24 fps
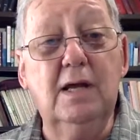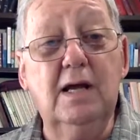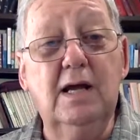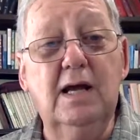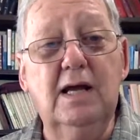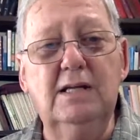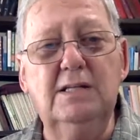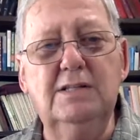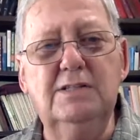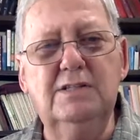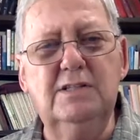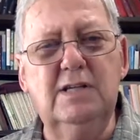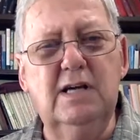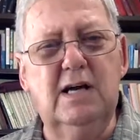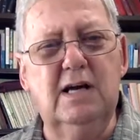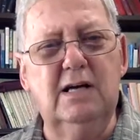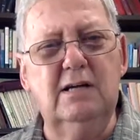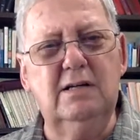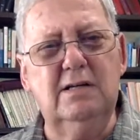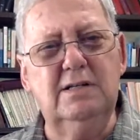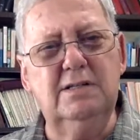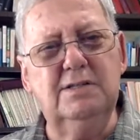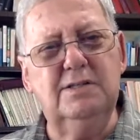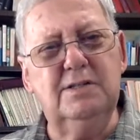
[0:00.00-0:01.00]
and
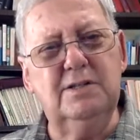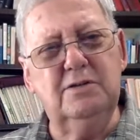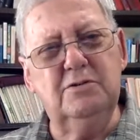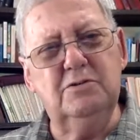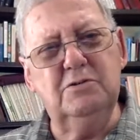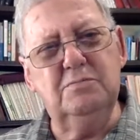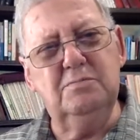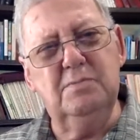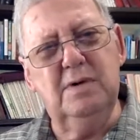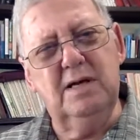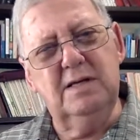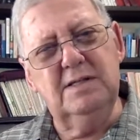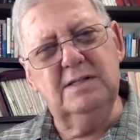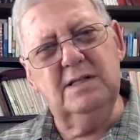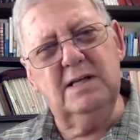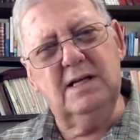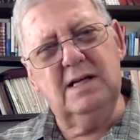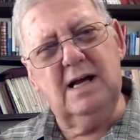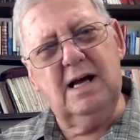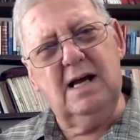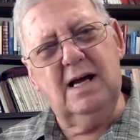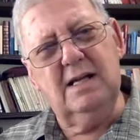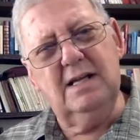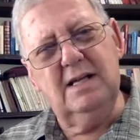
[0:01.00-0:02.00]
challenge those basic
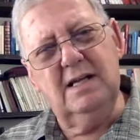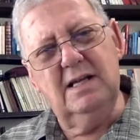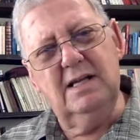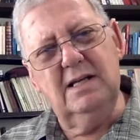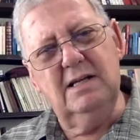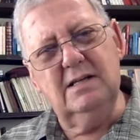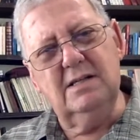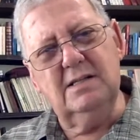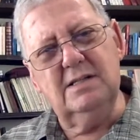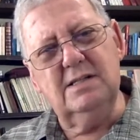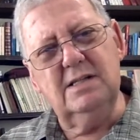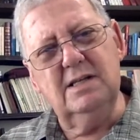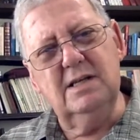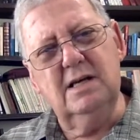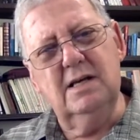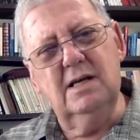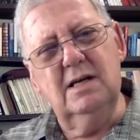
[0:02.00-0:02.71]
ideas